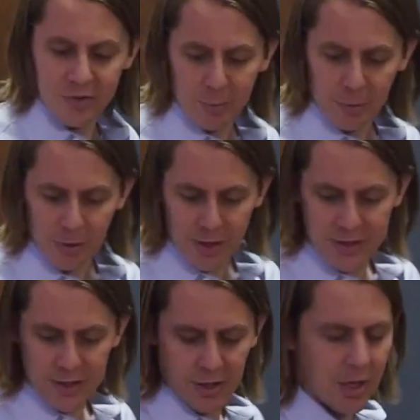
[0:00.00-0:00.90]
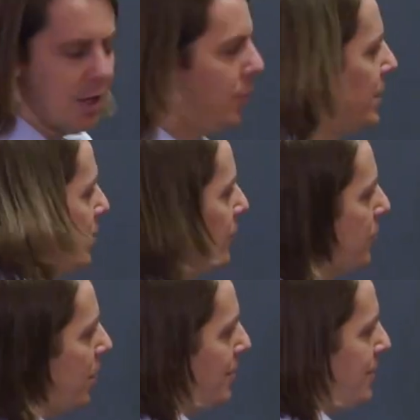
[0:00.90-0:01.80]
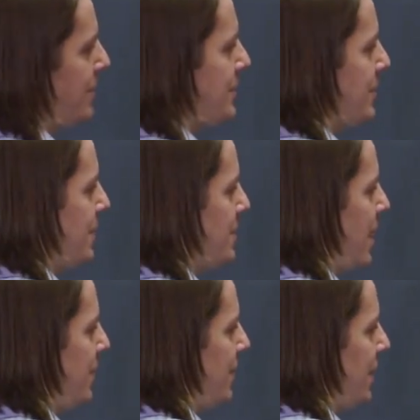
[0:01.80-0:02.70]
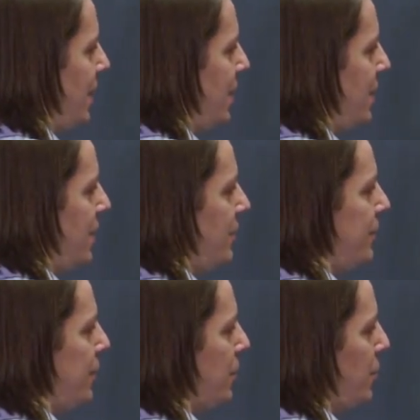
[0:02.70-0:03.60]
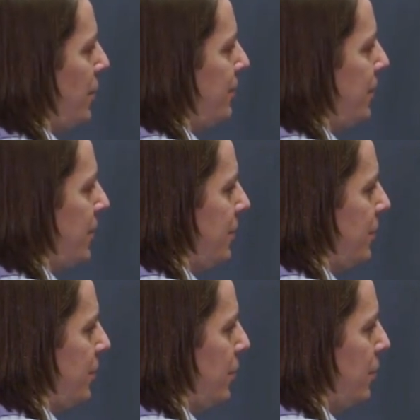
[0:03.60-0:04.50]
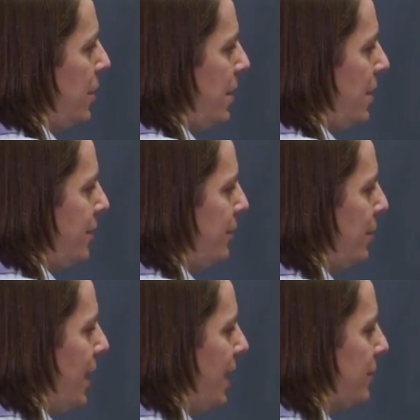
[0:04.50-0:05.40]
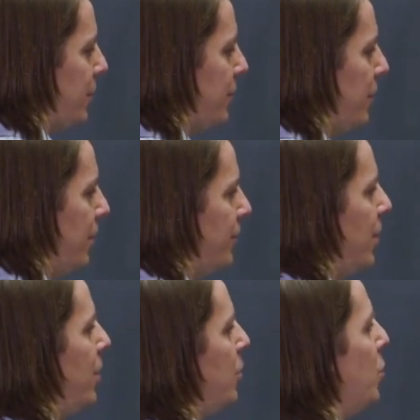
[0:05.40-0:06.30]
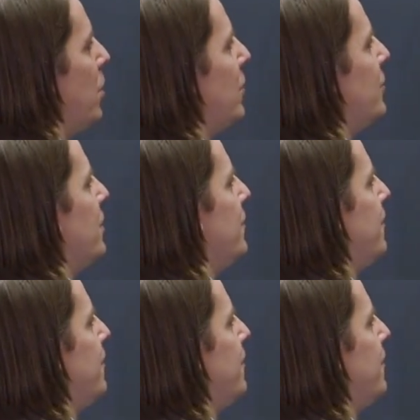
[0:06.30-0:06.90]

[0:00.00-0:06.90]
a similar idea. We can describe this as having a spherical wavefront. So if we were to ask ourselves, where is it in